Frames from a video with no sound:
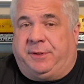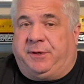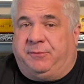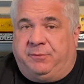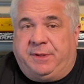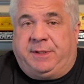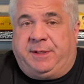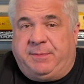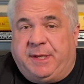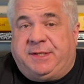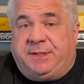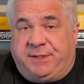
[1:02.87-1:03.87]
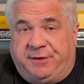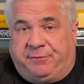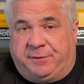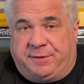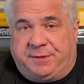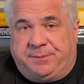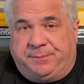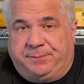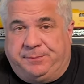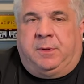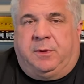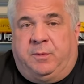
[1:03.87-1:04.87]
It really makes a difference.
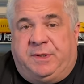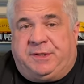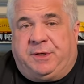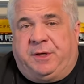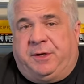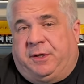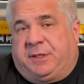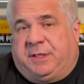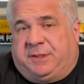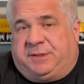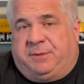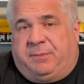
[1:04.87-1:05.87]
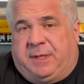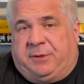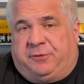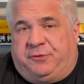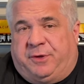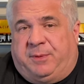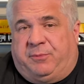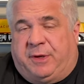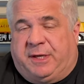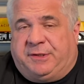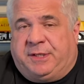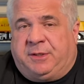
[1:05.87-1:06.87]
We started our custom model train
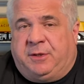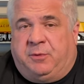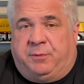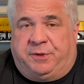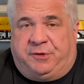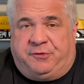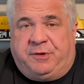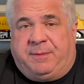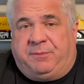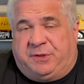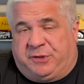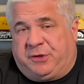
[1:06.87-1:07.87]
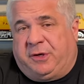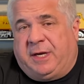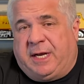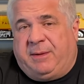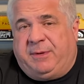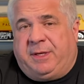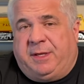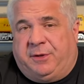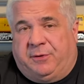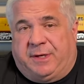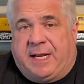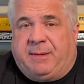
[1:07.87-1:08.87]
project with a trip to Star Hobby
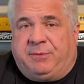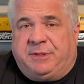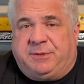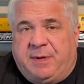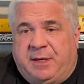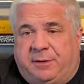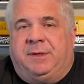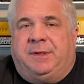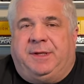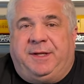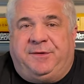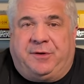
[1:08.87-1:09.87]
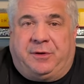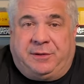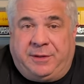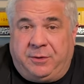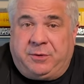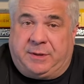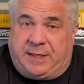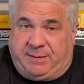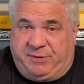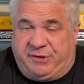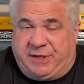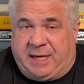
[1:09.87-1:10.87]
near Annapolis, Maryland. It's our local
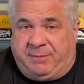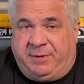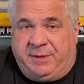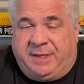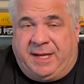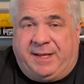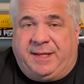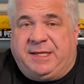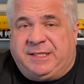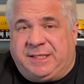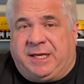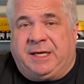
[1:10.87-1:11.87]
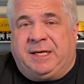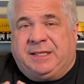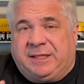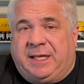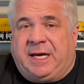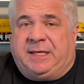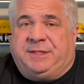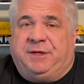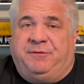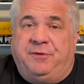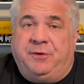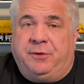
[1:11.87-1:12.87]
hobby shop, and they stock lots
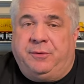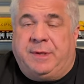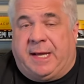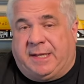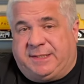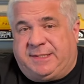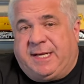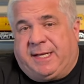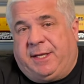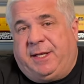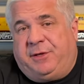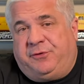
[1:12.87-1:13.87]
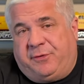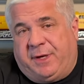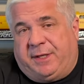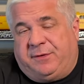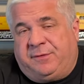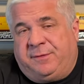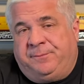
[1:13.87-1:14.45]
of new and secondhand trains.